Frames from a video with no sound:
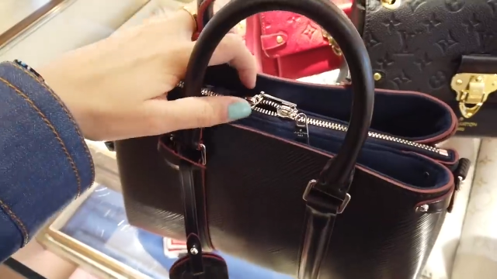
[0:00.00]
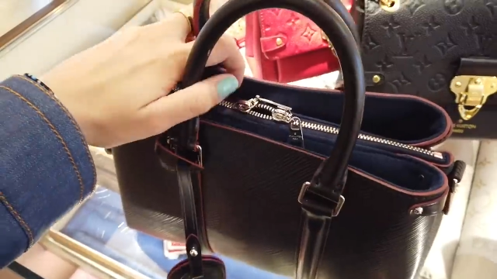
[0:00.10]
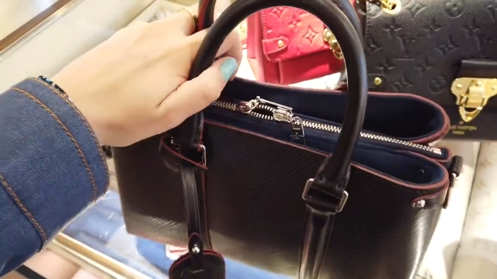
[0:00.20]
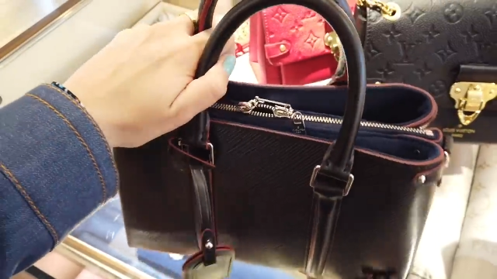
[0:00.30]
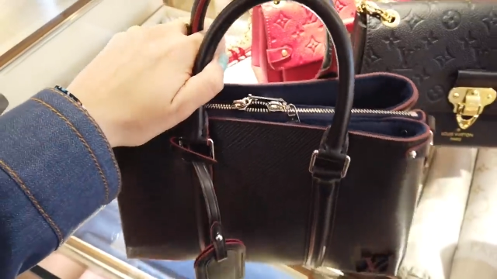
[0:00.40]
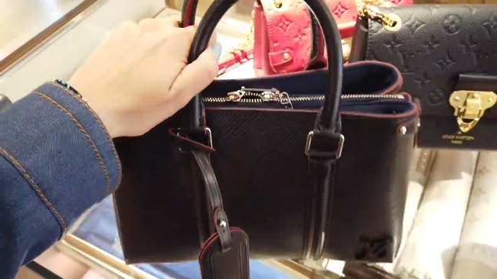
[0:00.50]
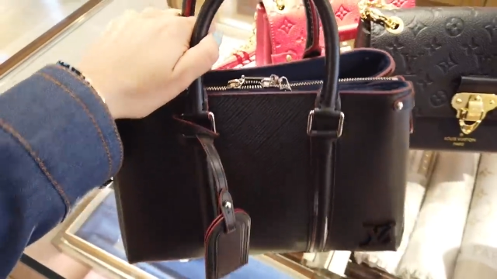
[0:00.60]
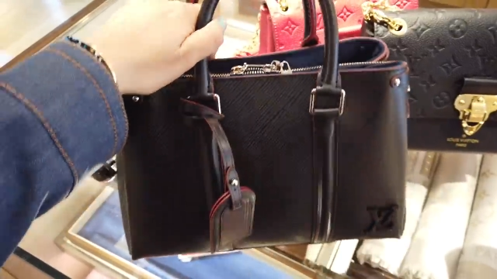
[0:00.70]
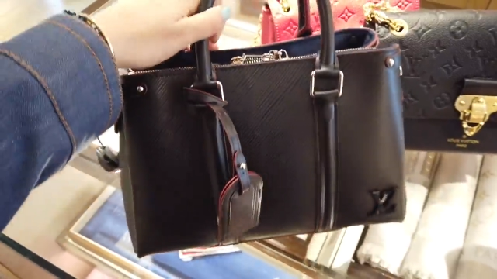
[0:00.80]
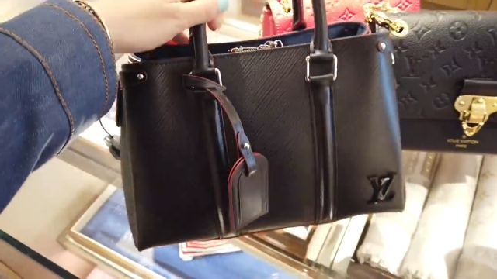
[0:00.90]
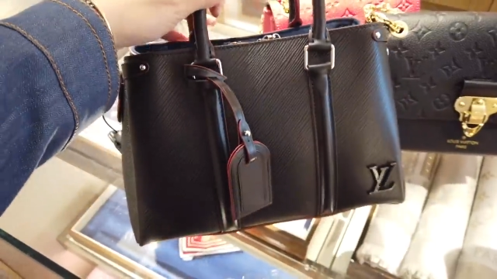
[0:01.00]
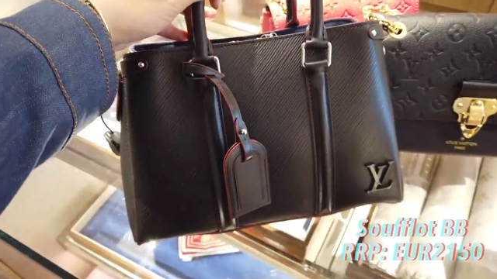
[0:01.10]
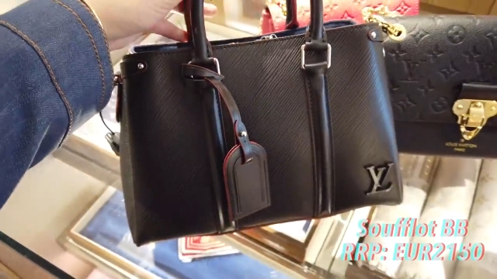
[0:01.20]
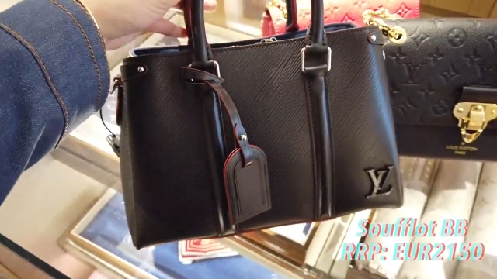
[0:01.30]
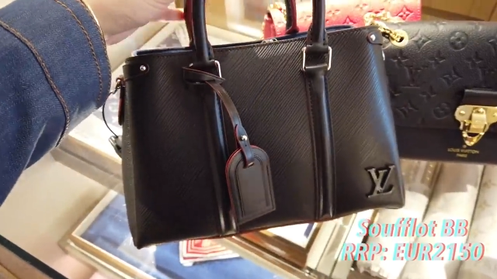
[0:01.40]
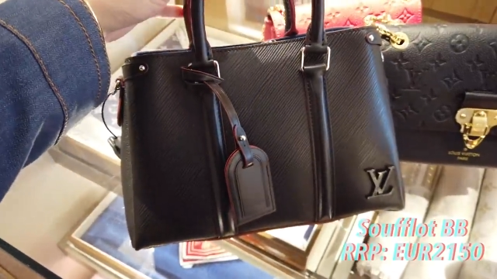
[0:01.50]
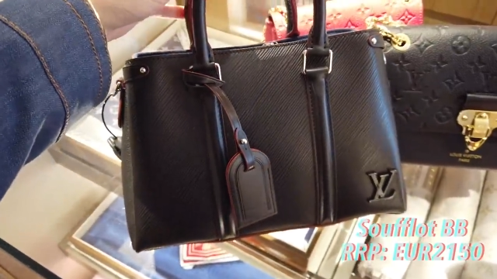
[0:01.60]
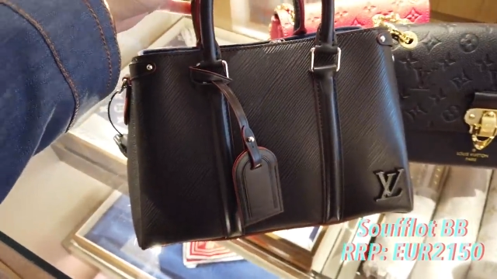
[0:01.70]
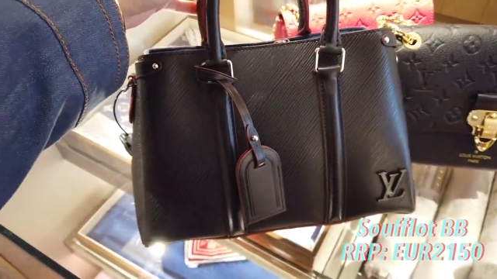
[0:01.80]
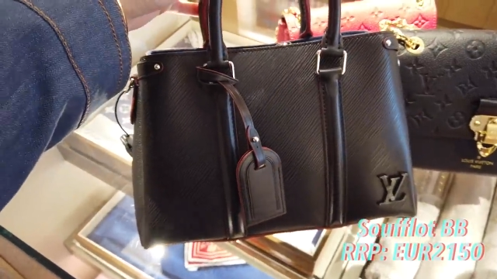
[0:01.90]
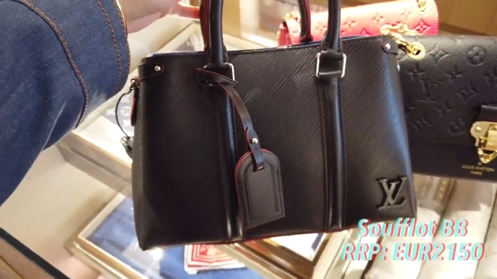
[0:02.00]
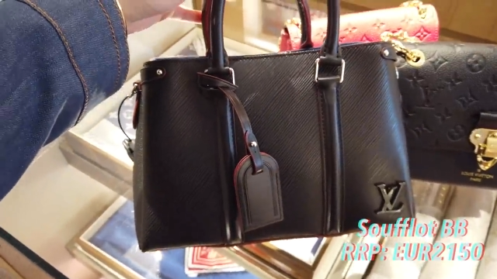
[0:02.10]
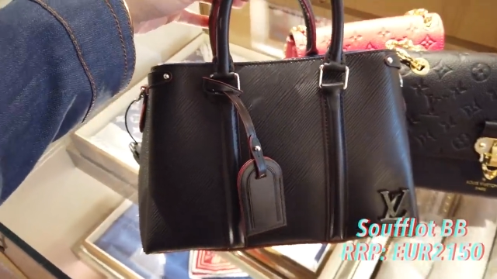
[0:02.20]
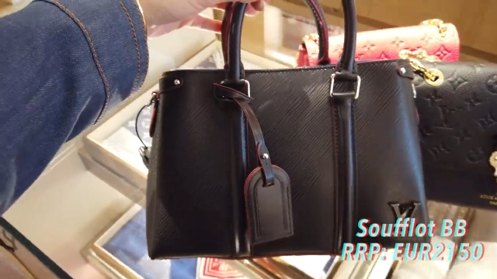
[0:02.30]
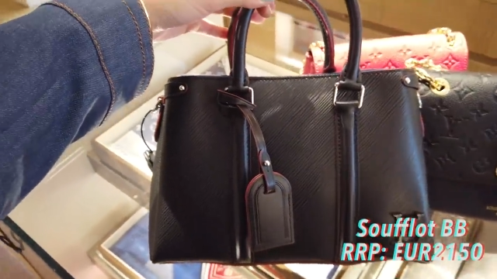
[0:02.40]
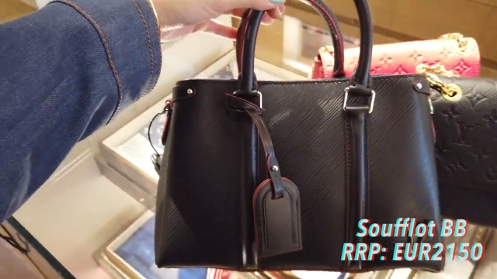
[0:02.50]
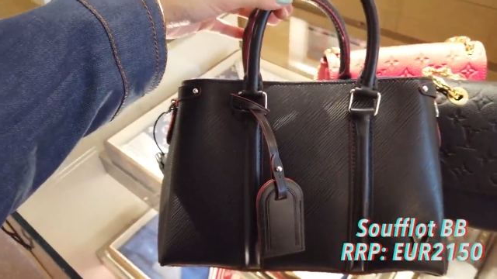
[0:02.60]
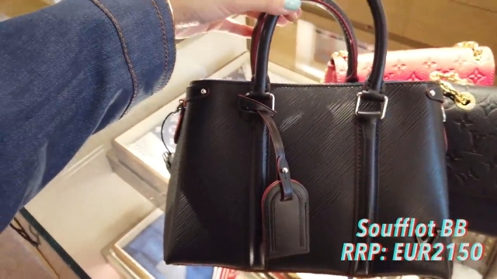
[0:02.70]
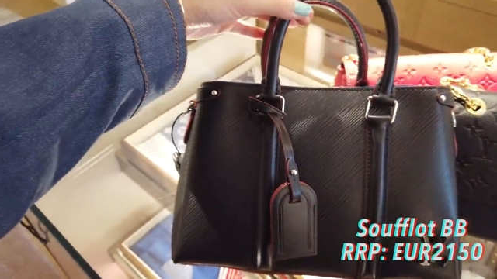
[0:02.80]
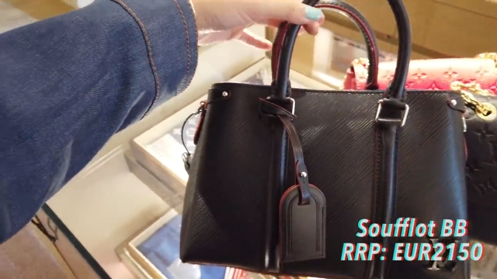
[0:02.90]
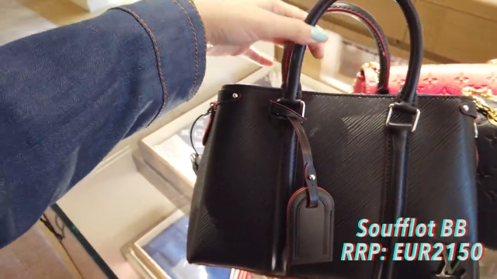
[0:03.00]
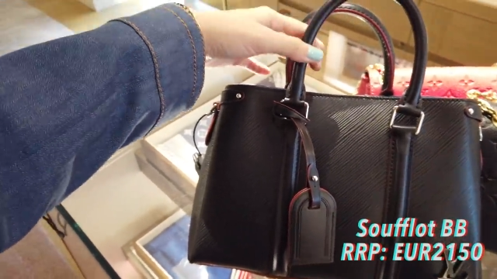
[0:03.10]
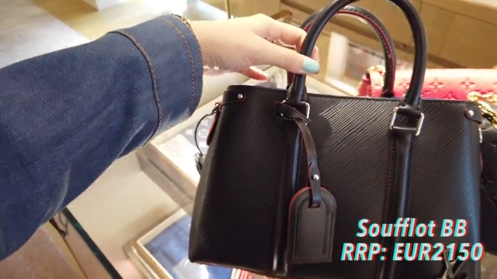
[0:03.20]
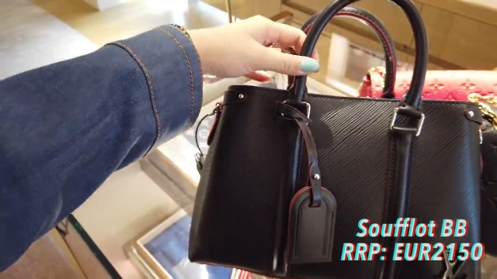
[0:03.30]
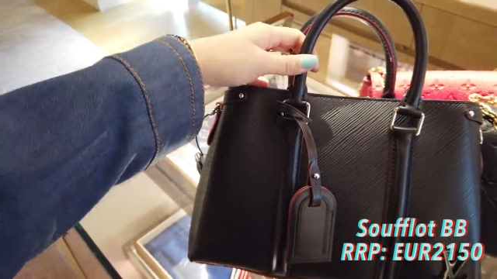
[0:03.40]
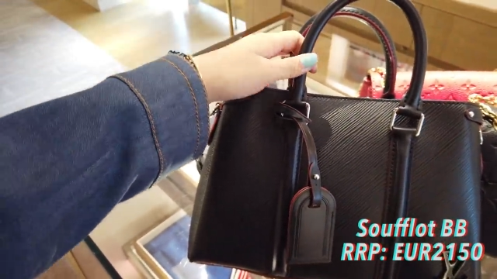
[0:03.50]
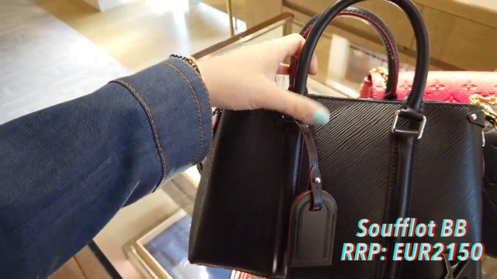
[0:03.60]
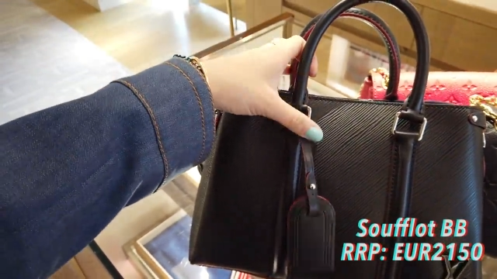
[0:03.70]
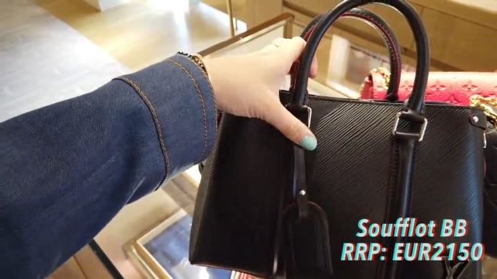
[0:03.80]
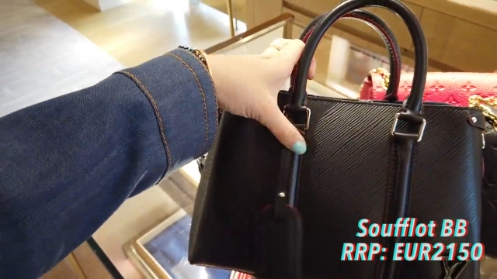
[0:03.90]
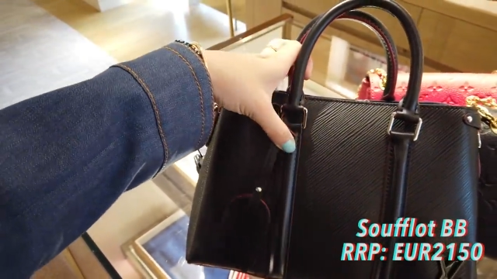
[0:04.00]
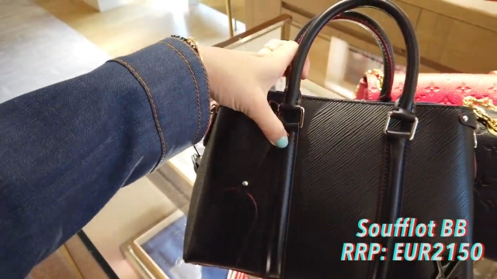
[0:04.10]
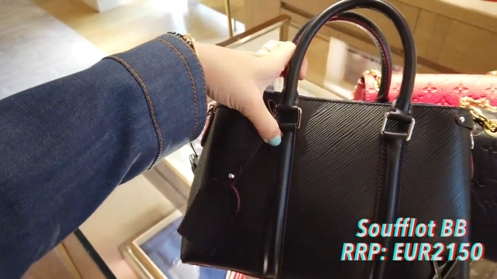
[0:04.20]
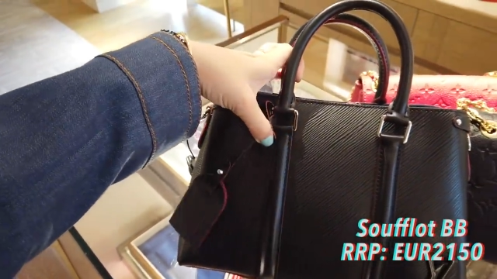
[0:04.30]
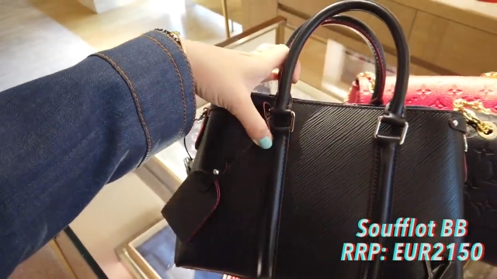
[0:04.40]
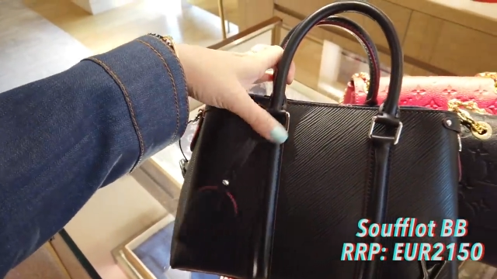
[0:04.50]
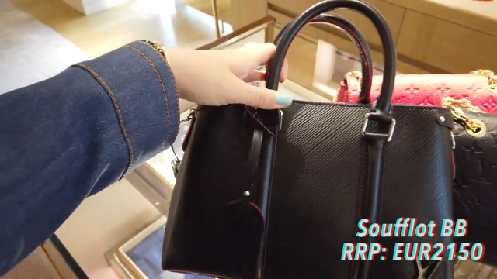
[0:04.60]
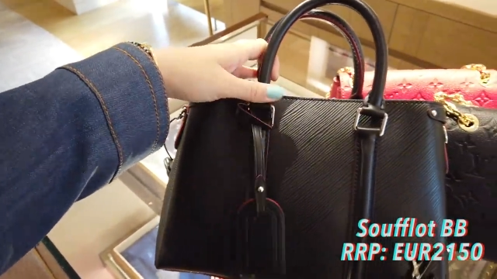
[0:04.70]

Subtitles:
[unreadable: no face in view]